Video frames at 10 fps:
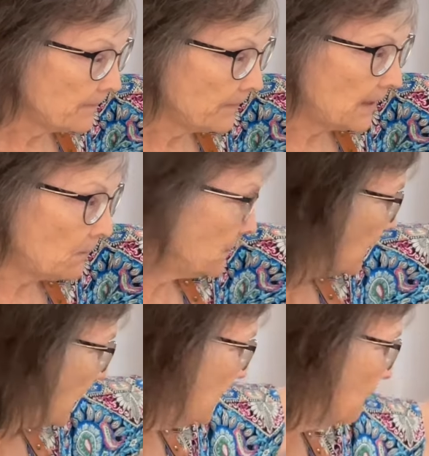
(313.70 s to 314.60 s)
That was
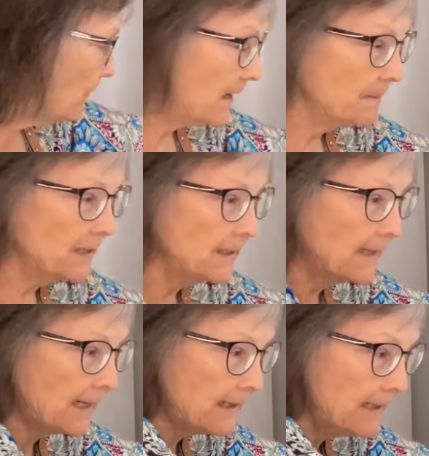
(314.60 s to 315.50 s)
80 grams
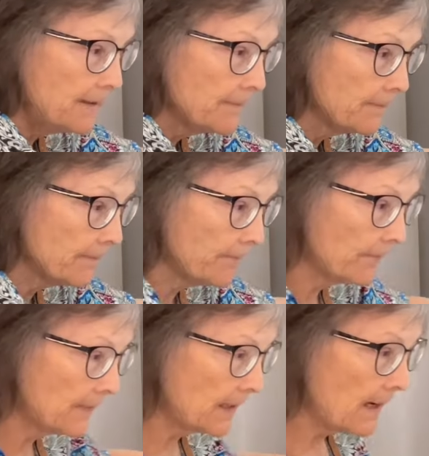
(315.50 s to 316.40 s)
exactly.
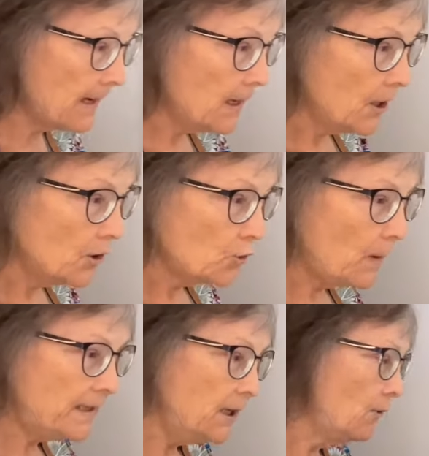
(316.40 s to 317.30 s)

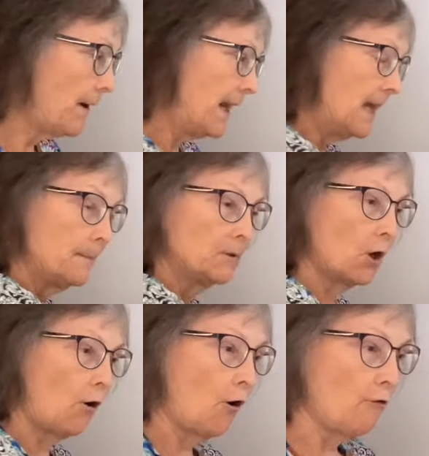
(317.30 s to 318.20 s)
20 grams
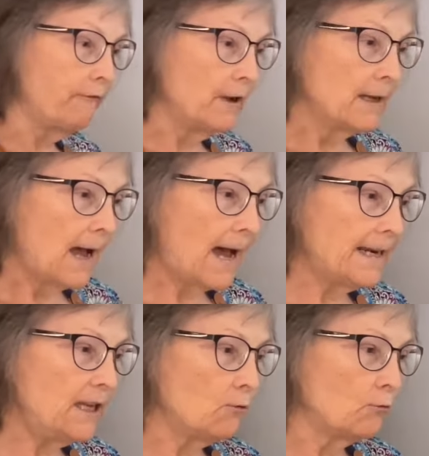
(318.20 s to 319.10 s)
of
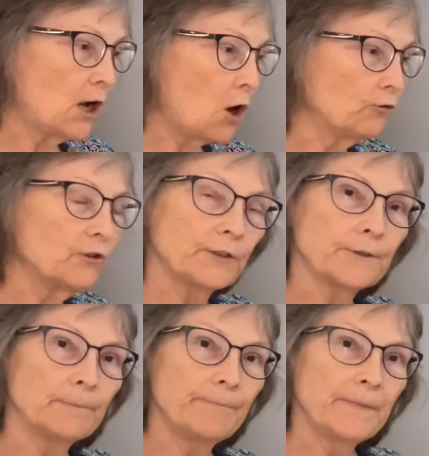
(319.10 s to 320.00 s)
honey or golden
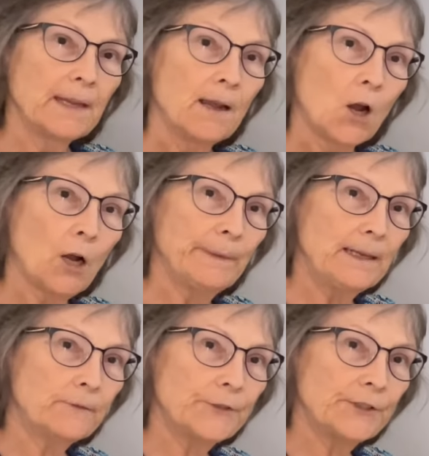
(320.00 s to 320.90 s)
syrup. I'm
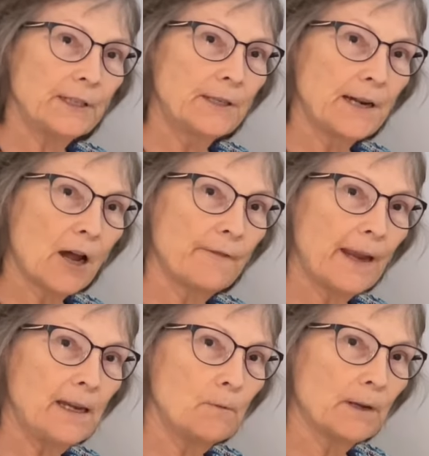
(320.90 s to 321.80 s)
interested to know if
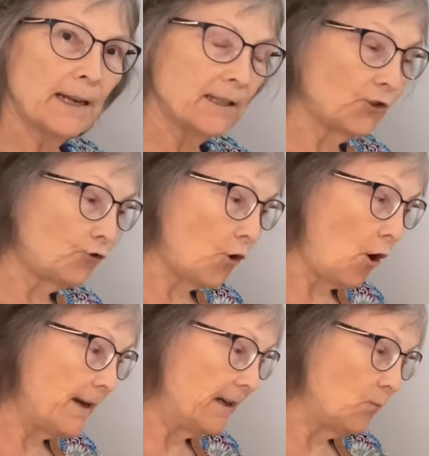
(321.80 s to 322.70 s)
anyone has
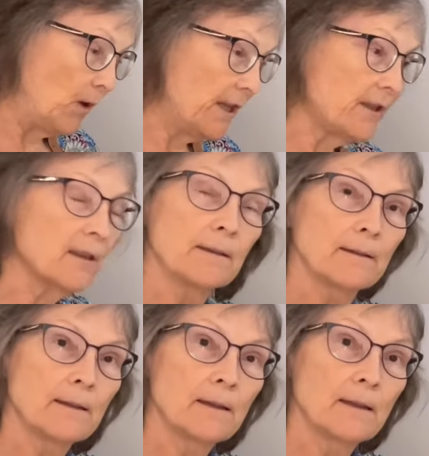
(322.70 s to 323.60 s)
tried it with
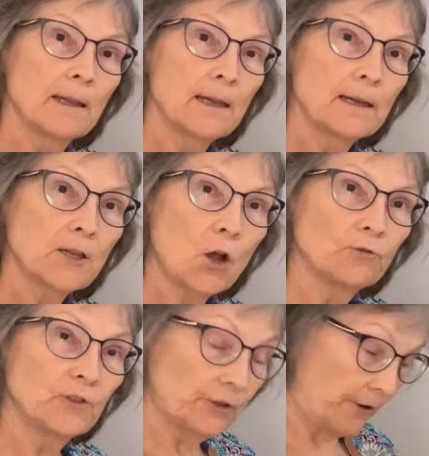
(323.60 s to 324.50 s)
golden
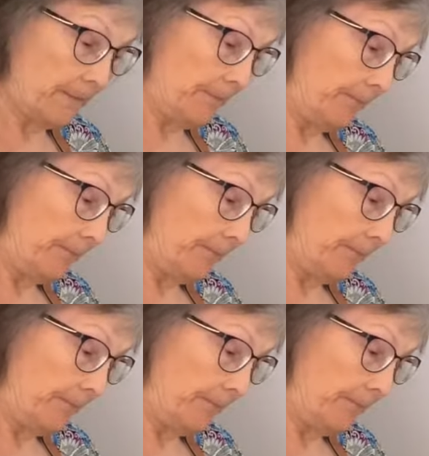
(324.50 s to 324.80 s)
syrup